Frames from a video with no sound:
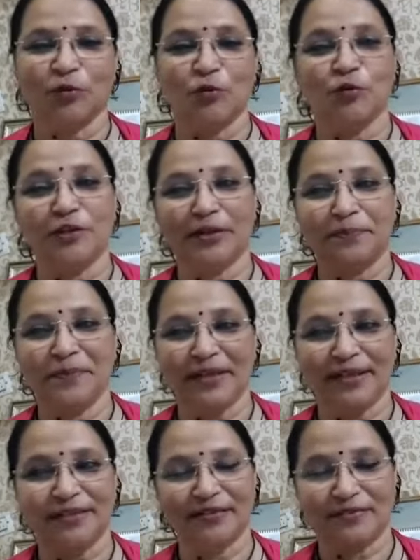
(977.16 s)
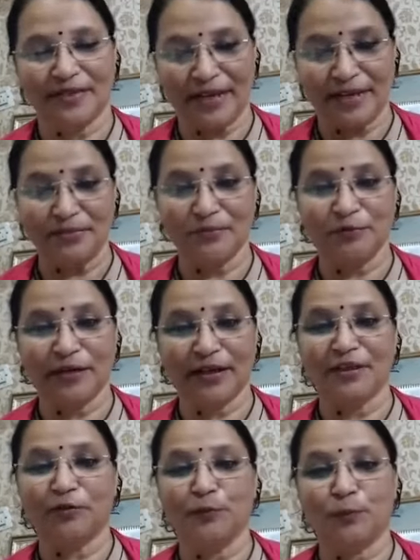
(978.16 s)
over a period of time when
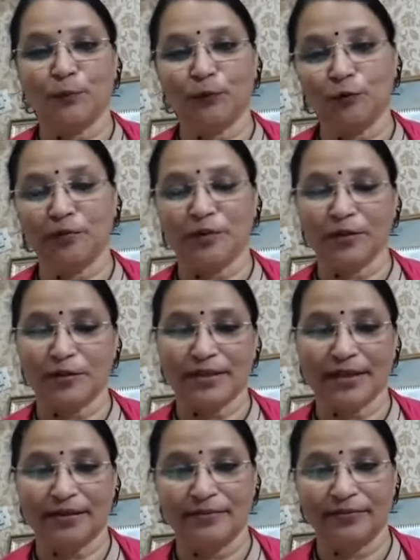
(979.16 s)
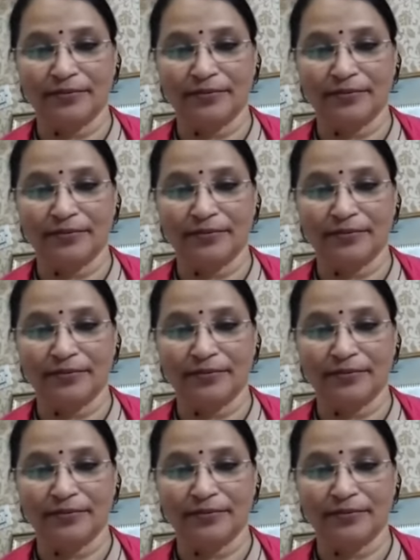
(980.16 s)
you prove yourself